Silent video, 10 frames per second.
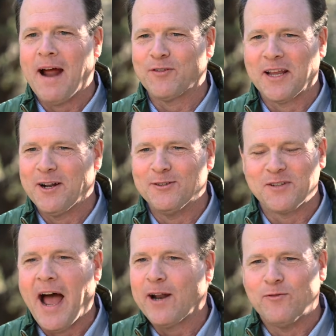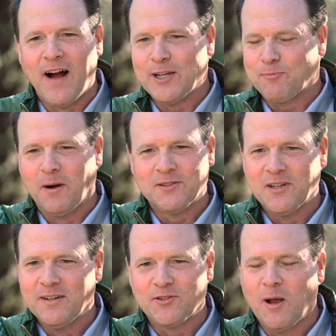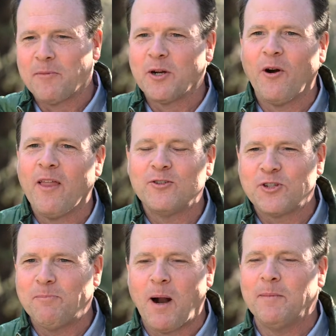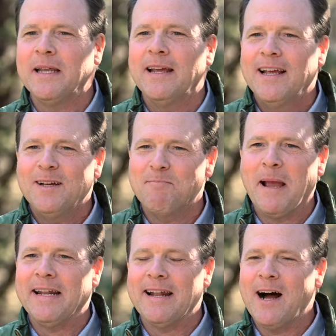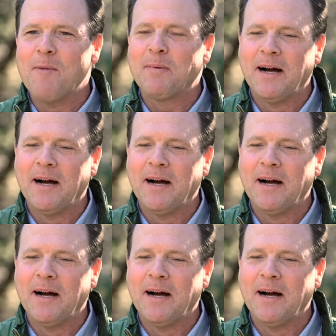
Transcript: I forget her title, vice president of something or other. She probably made it up.